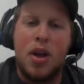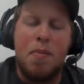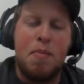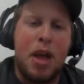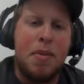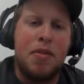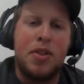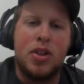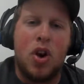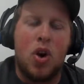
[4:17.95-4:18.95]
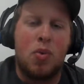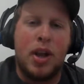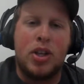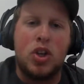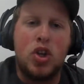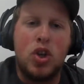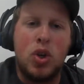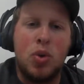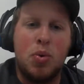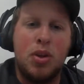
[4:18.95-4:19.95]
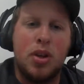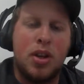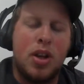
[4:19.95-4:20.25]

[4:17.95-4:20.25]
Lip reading: maybe even all the way into June.